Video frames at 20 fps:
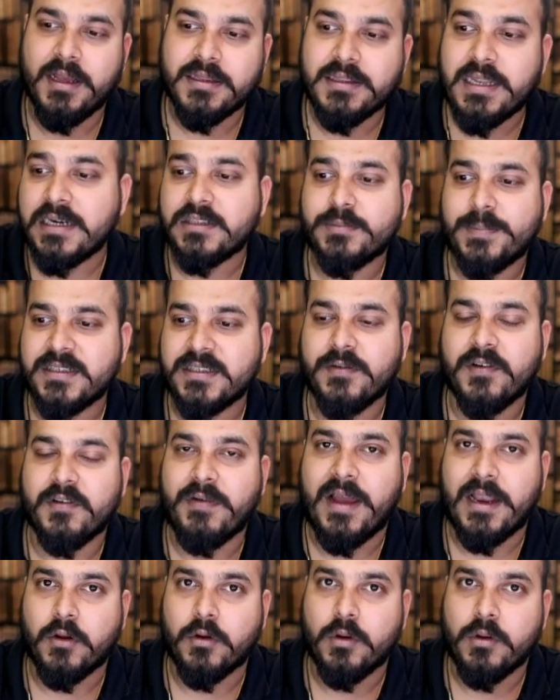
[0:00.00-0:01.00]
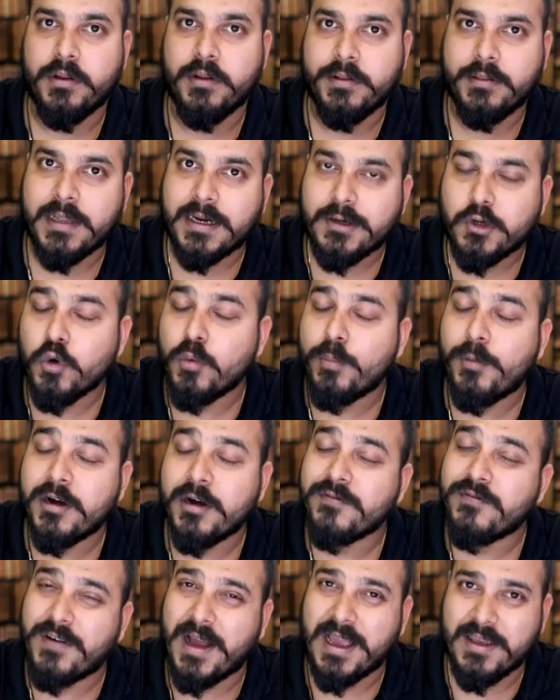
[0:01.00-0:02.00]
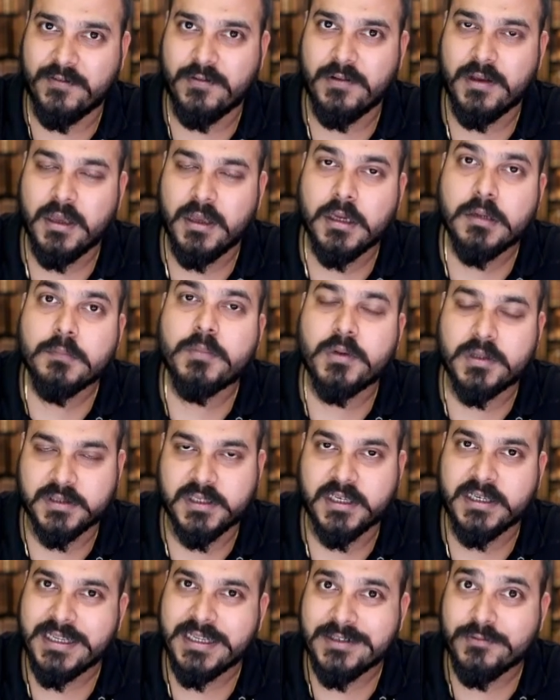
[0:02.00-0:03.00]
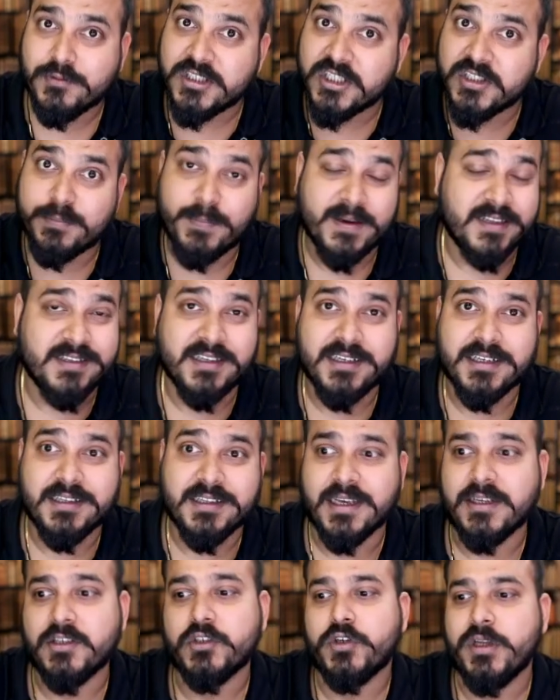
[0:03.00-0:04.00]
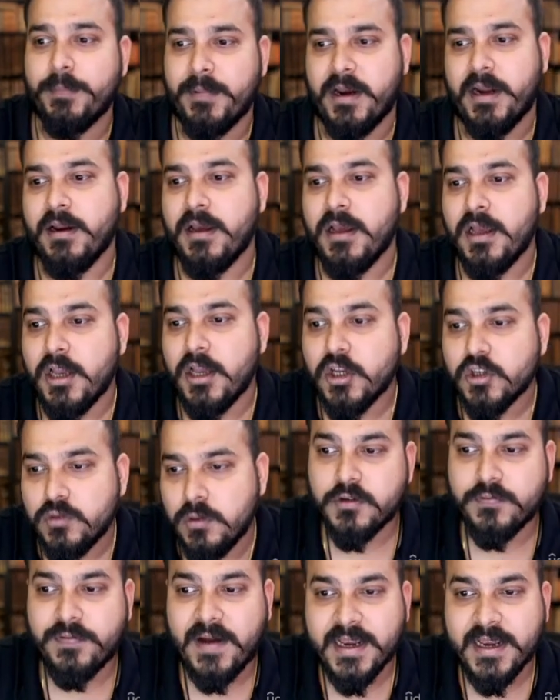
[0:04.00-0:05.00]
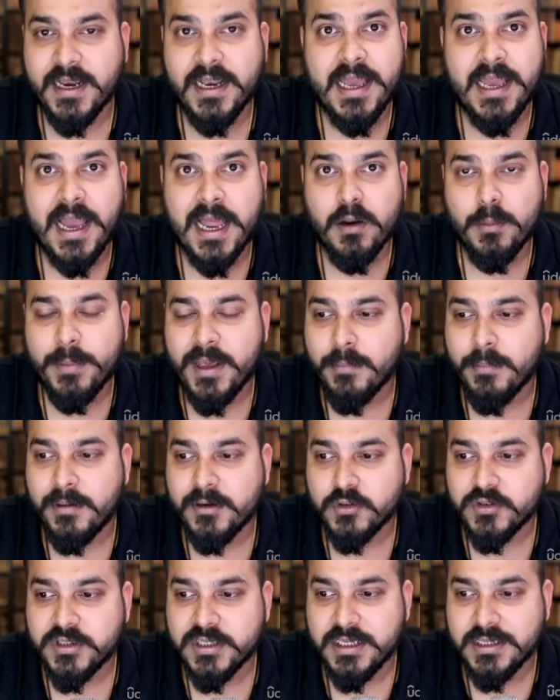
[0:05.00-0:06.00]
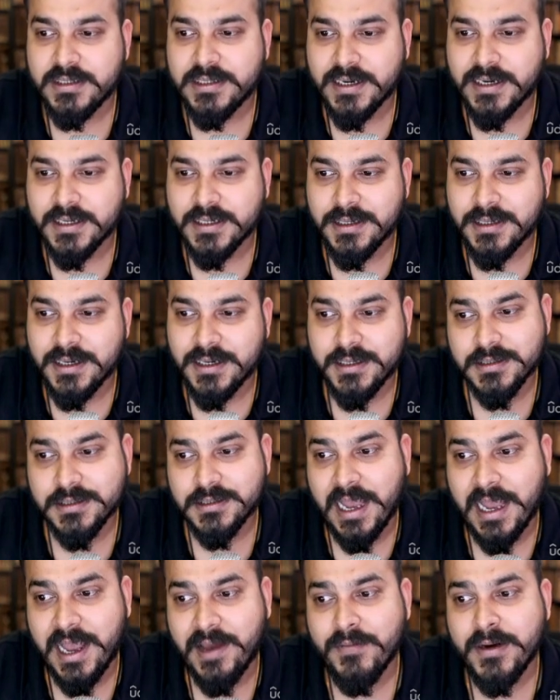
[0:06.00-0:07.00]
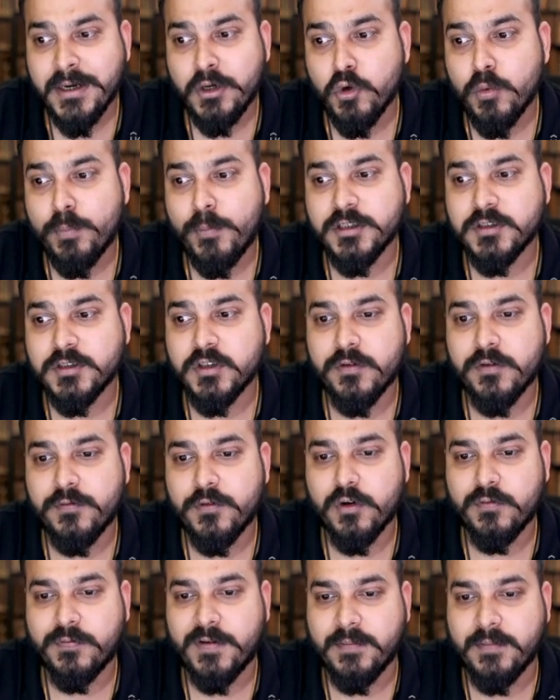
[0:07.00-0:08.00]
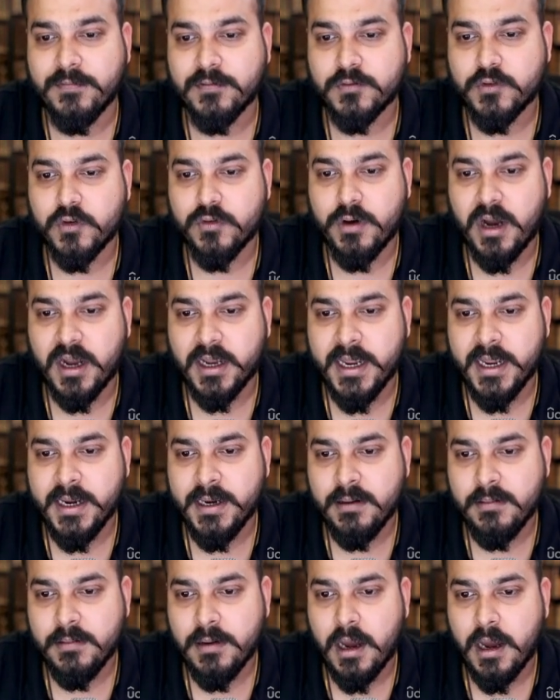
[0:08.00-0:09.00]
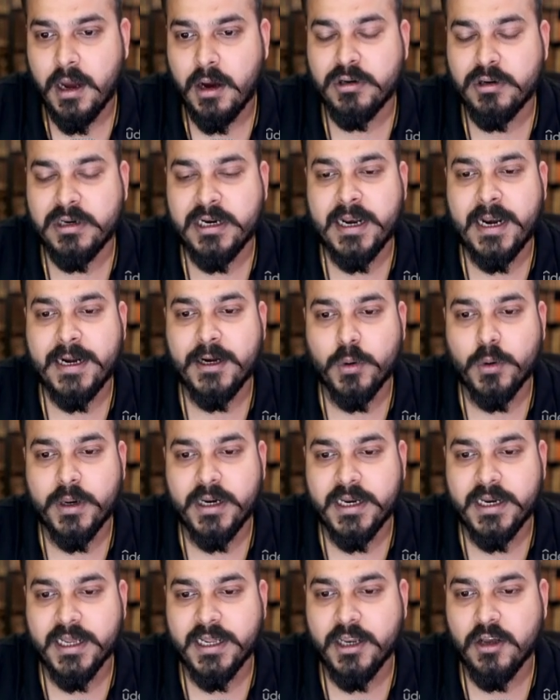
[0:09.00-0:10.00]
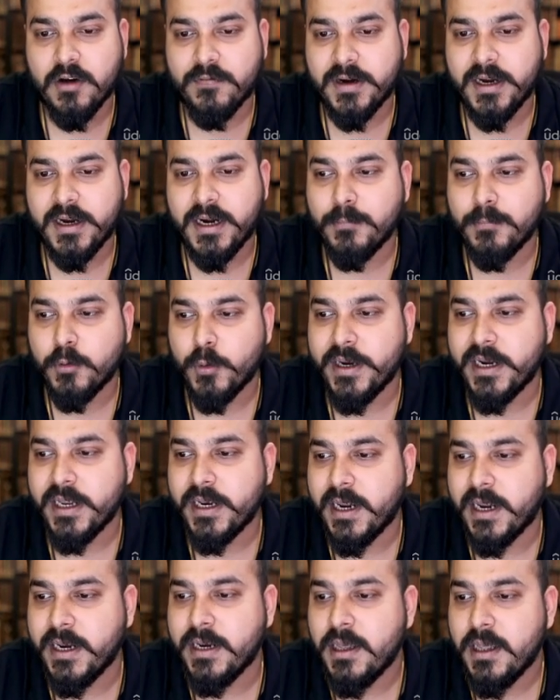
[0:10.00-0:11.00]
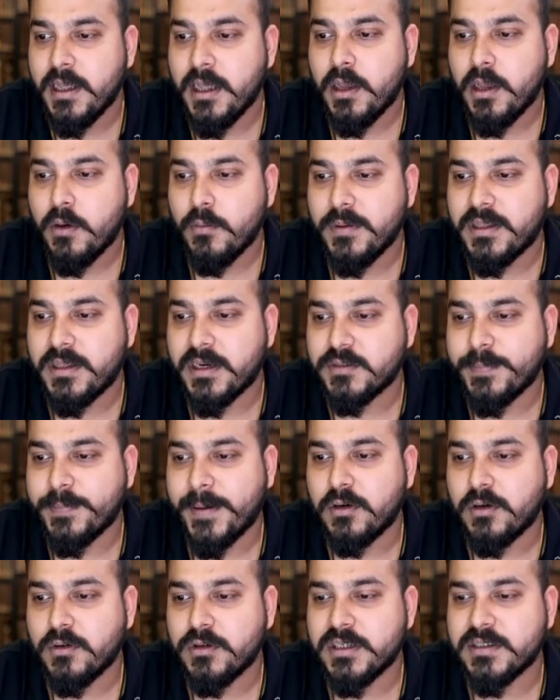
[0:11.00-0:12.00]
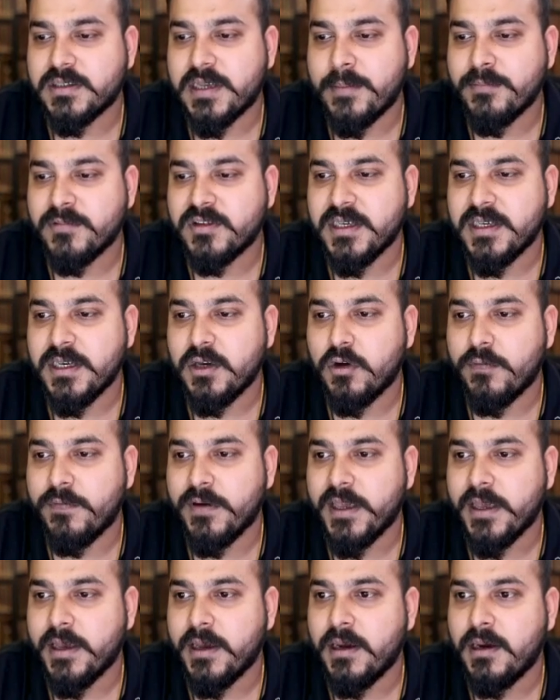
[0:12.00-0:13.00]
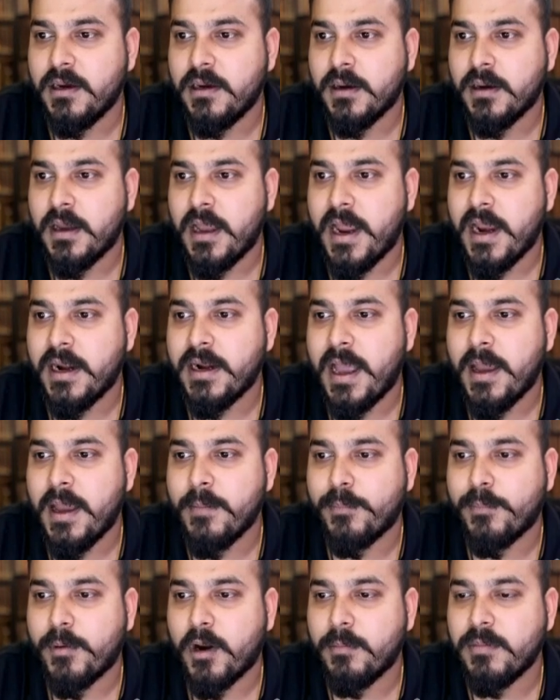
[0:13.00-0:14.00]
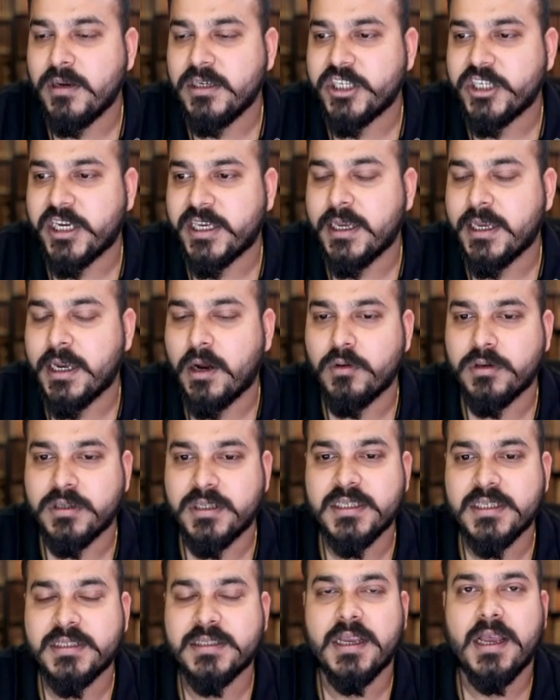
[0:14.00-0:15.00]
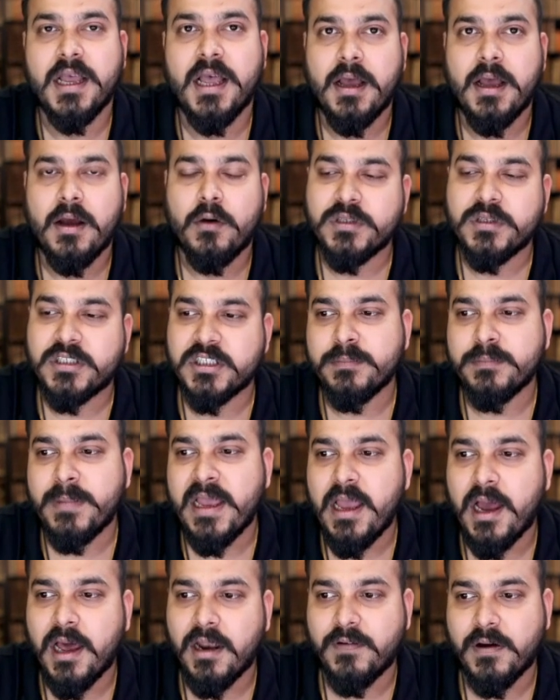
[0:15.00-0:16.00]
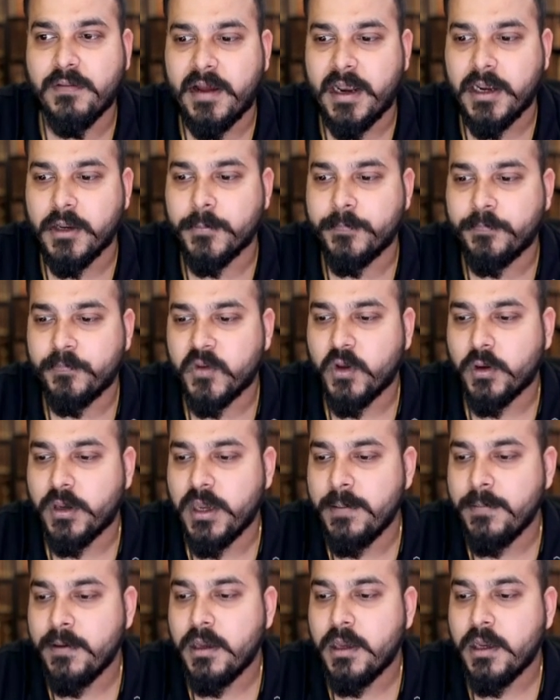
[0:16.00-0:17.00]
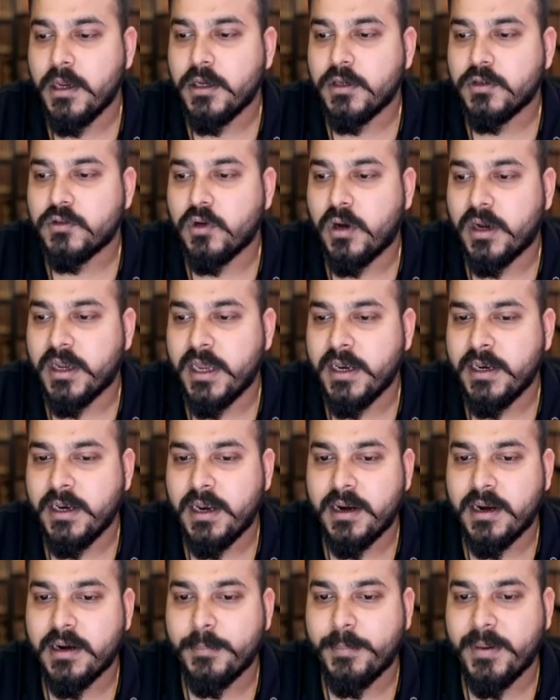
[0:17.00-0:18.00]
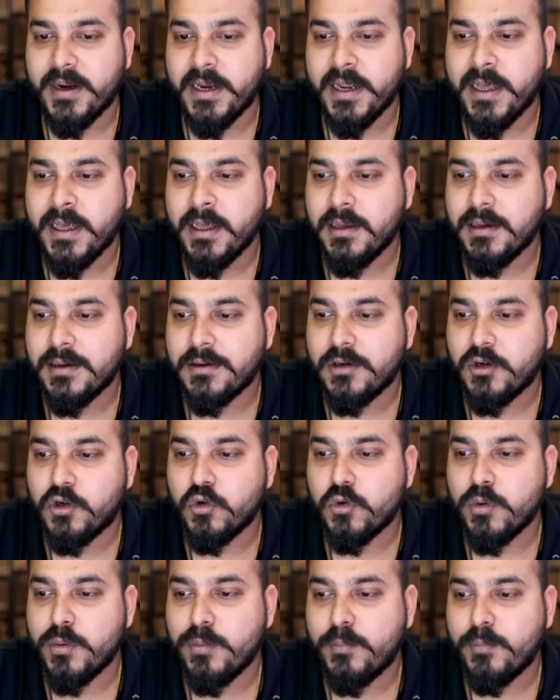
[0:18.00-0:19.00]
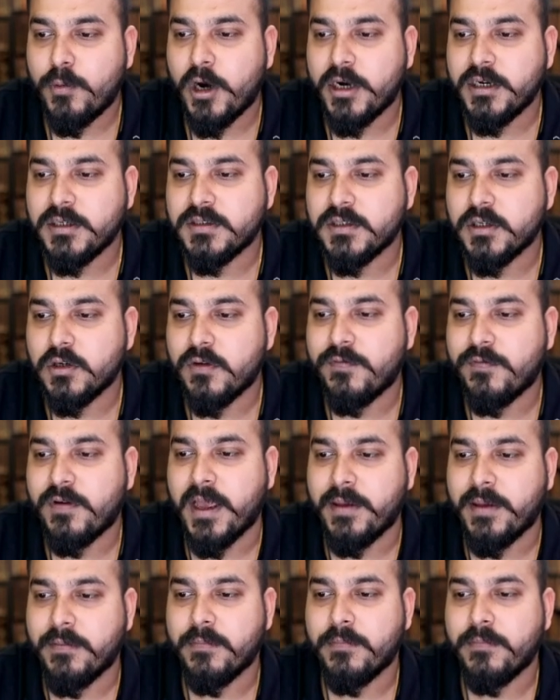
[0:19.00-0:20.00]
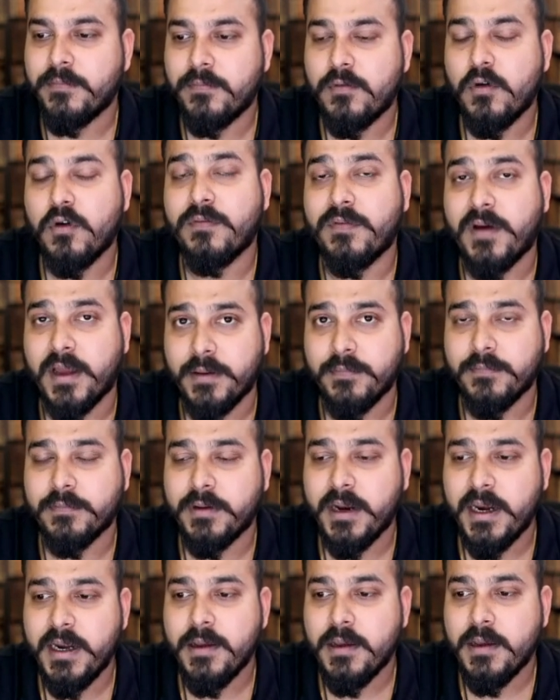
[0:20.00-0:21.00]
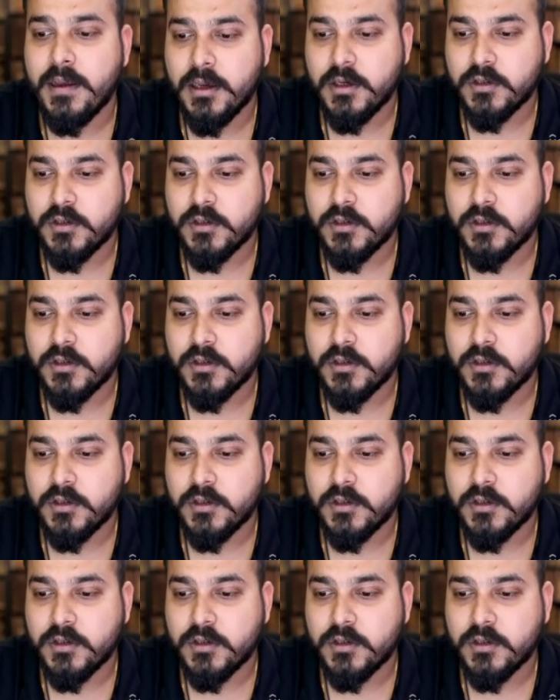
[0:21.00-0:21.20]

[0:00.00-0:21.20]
That specific value, that 2.5 percentage which is present in the extreme end. So finally, I'll be able to see that it is having 2.045. So again, how did I do it? Degree of freedom 29. With respect to this, I'm seeing over here, and I'm probably checking out this, which is my alpha value. Okay. So again, repeating 2.0545, right?